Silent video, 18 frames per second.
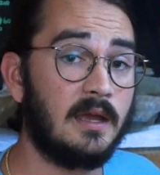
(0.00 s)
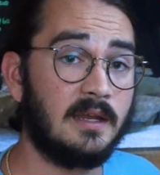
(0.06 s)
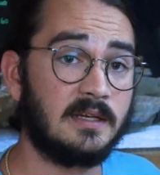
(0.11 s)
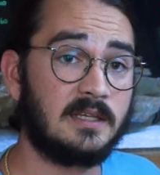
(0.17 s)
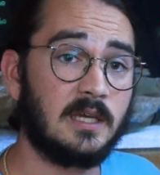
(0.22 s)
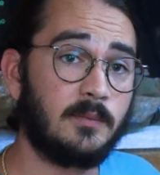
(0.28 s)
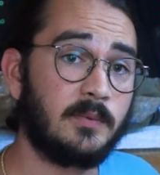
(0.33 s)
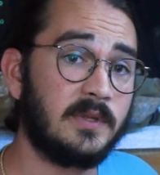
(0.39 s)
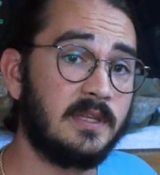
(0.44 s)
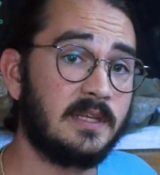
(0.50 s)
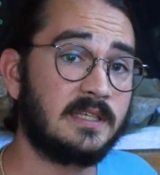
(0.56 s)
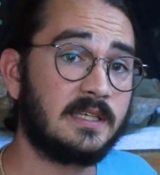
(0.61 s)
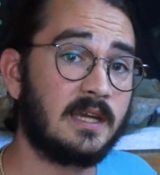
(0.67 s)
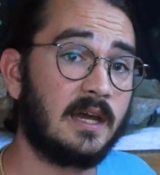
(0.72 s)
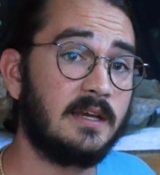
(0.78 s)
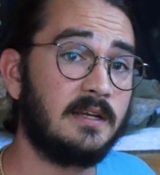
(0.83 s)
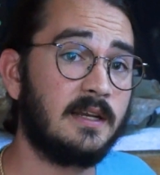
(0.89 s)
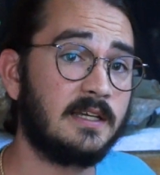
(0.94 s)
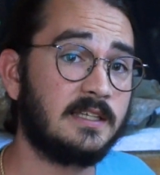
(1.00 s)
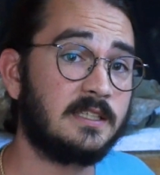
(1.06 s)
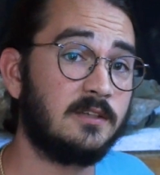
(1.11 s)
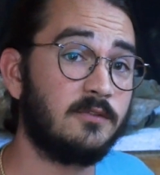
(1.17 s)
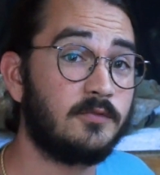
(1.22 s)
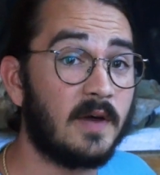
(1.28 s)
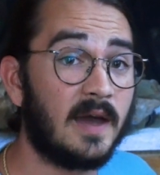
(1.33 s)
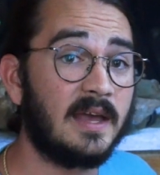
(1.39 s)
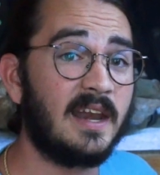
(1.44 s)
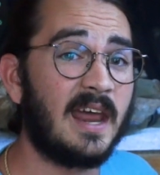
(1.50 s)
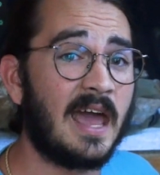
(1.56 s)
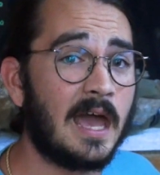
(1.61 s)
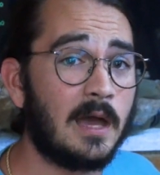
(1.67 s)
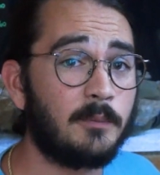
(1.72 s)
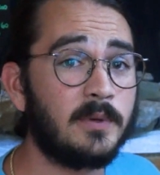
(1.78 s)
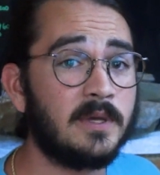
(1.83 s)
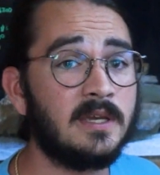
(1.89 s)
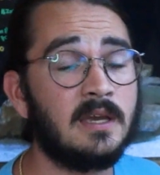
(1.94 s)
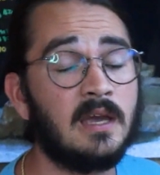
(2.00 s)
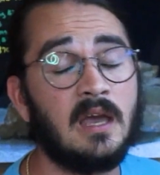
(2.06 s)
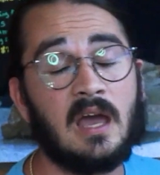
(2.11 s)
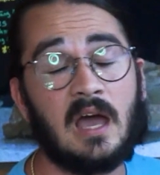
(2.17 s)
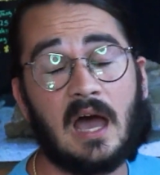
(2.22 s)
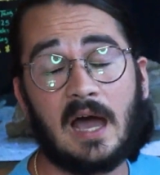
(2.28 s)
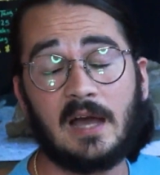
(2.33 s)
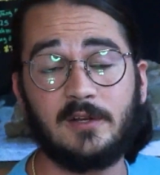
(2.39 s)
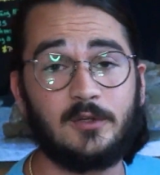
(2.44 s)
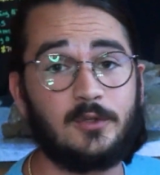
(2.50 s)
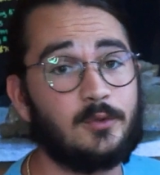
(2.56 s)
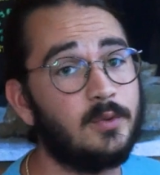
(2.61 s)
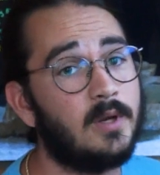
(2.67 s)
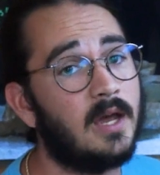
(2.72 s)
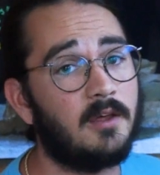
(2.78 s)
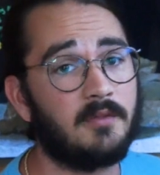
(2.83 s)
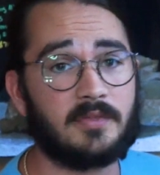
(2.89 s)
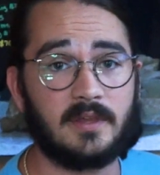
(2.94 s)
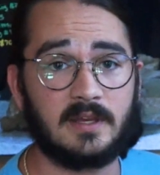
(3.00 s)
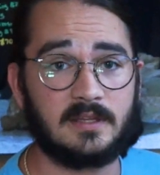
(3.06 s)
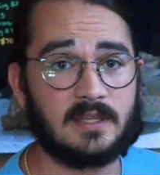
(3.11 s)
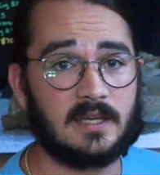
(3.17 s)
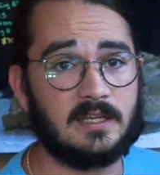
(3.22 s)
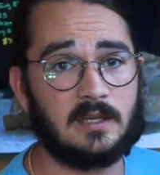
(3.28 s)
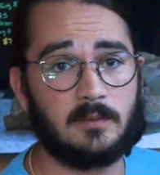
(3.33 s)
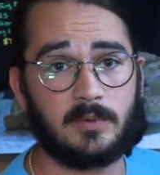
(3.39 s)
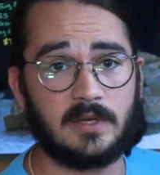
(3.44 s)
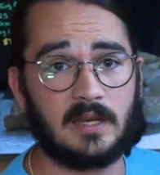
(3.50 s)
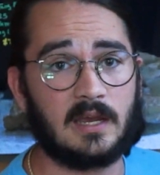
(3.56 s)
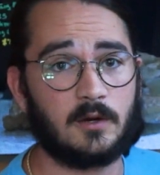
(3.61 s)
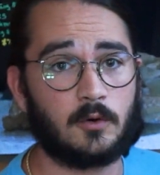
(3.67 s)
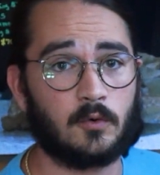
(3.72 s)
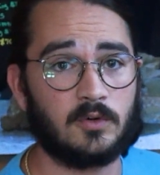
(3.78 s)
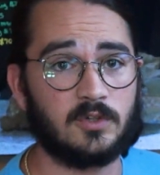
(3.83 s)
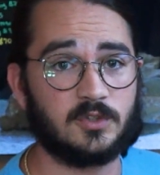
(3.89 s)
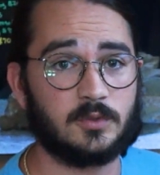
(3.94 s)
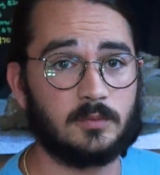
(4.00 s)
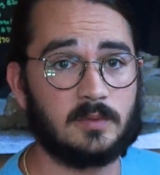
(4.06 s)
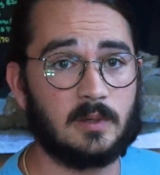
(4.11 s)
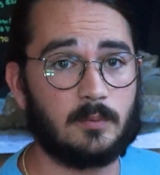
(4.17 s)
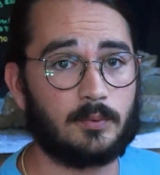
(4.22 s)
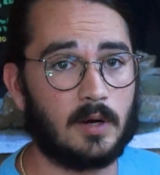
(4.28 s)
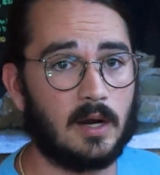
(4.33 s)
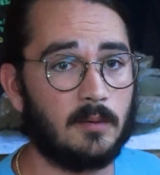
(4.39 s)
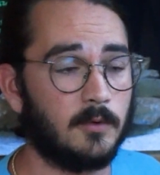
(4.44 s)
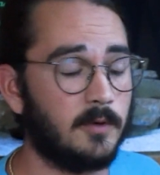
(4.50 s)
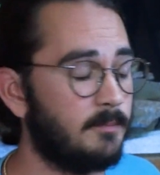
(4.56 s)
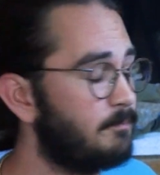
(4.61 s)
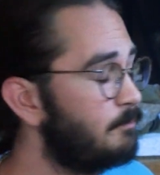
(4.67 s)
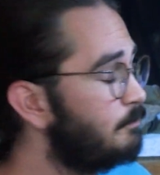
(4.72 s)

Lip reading: and keeping this guy nice and fat and happy, I do not think that nipping at corals will be a problem.